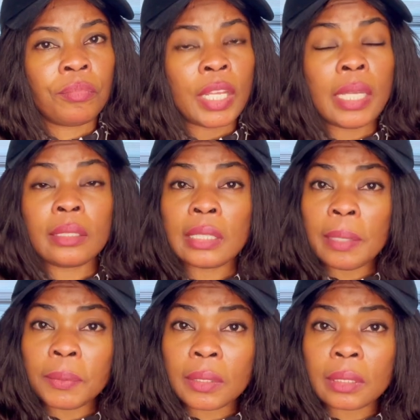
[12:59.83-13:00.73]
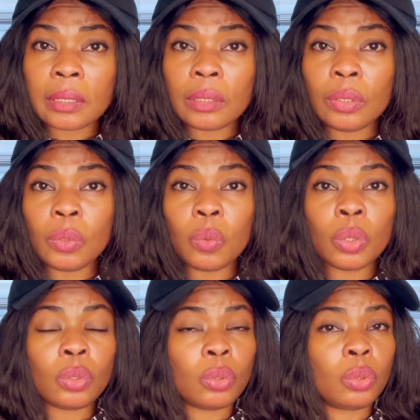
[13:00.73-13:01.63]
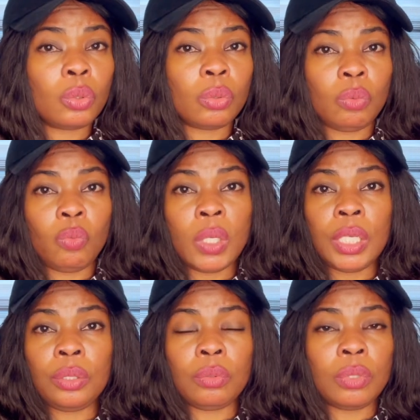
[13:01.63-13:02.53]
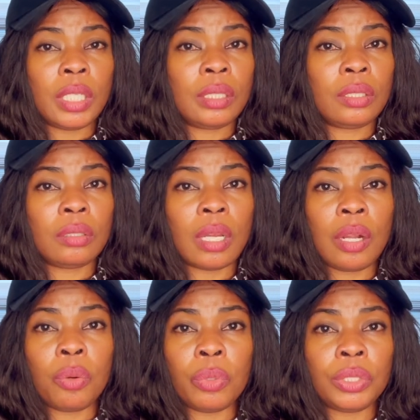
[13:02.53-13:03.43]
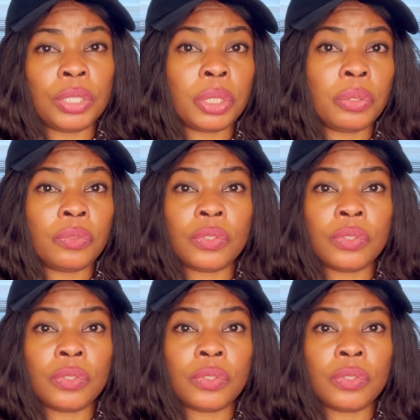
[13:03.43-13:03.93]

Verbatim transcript: except you want to go to where you get accommodation of